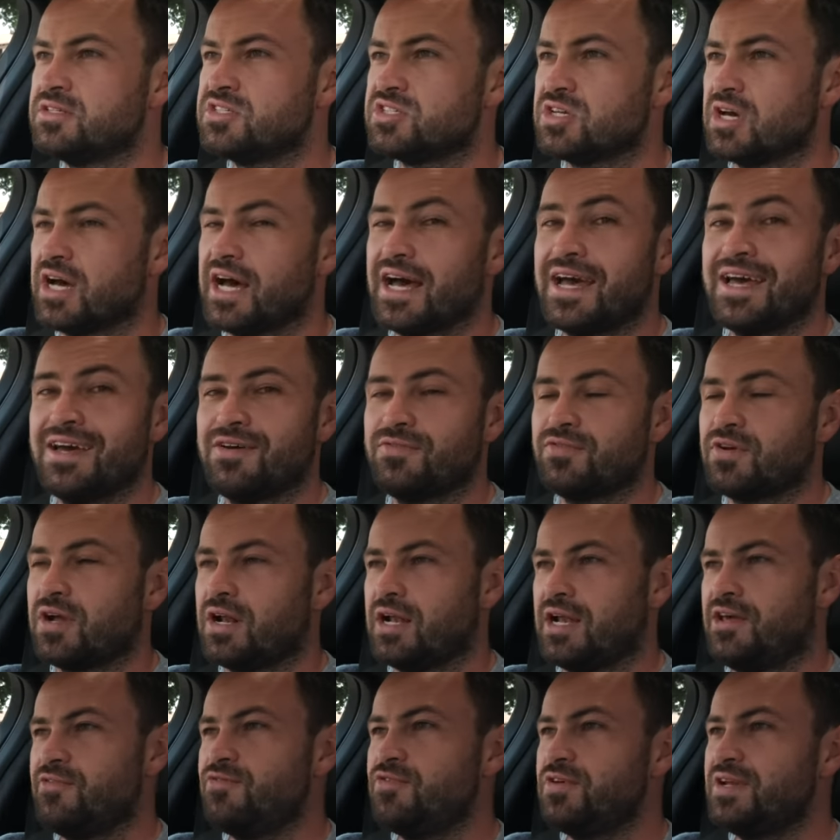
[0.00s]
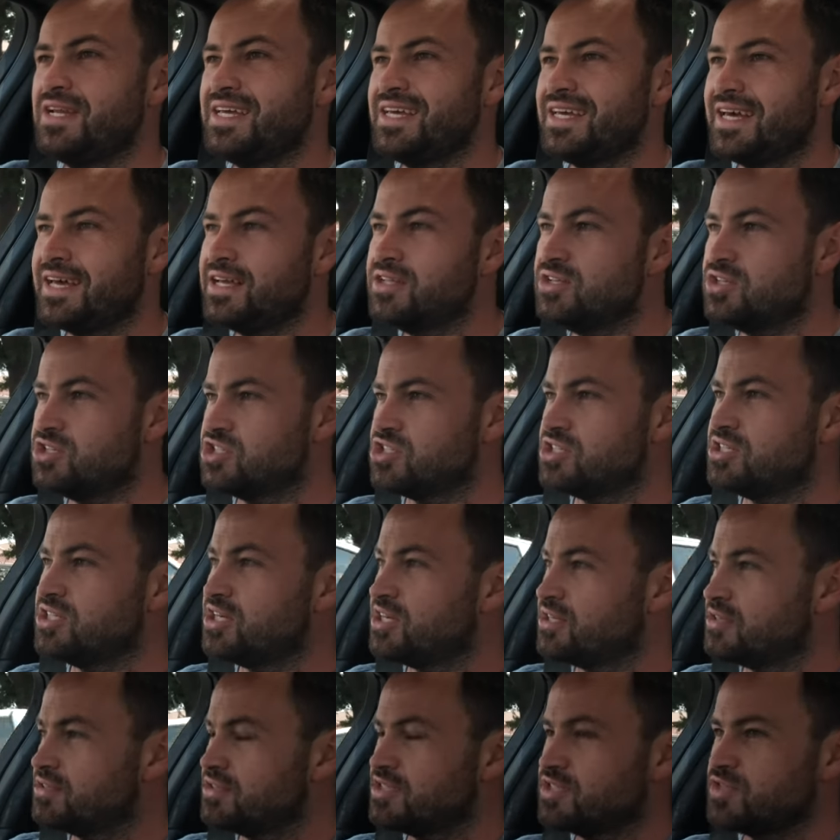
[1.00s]
So I have cleverly
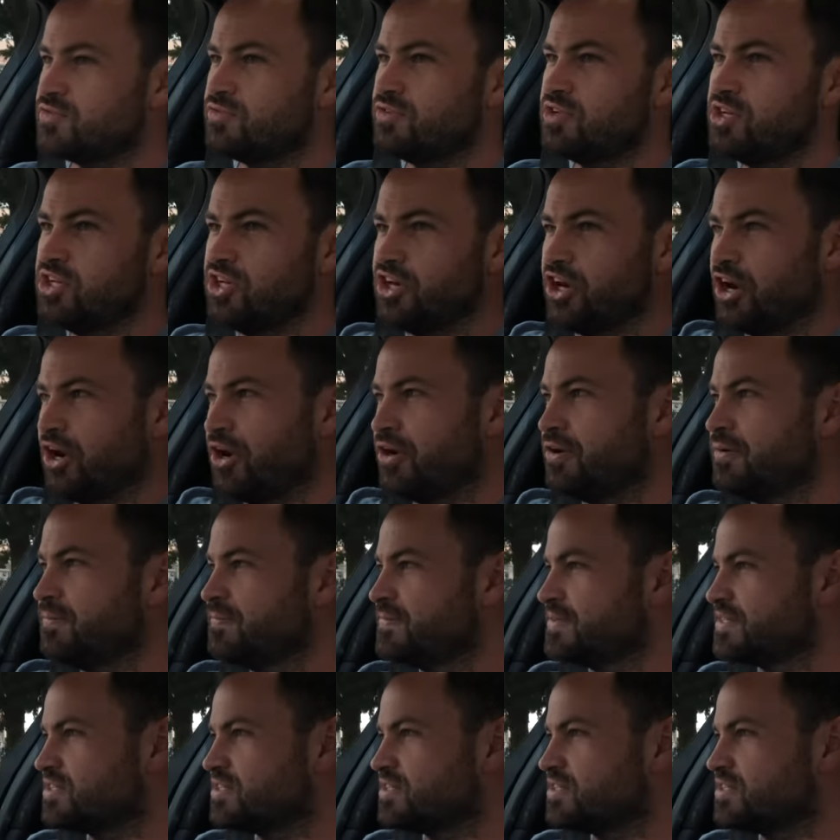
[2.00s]
engineered this video